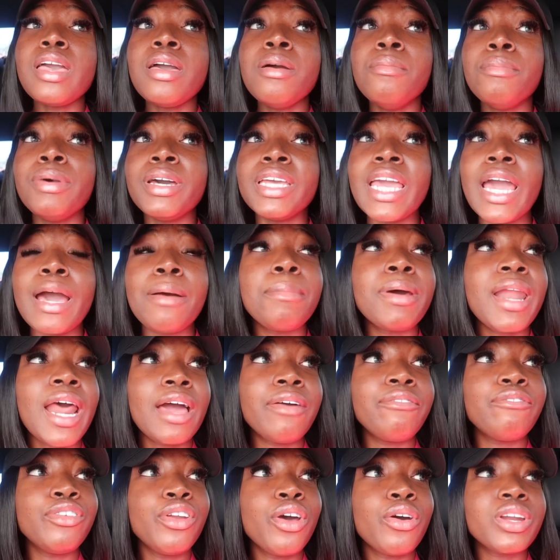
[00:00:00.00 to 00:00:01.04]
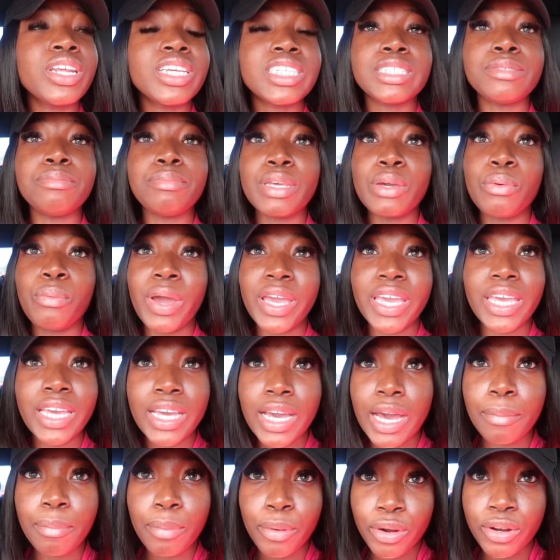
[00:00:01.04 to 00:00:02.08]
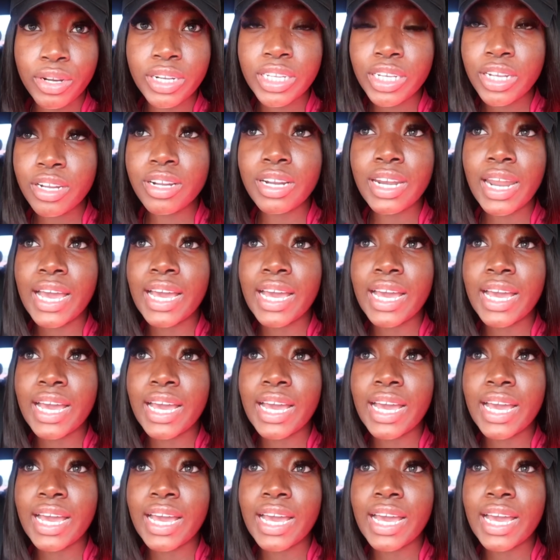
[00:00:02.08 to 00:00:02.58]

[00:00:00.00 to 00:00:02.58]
But yeah, but I've noticed me waking up earlier.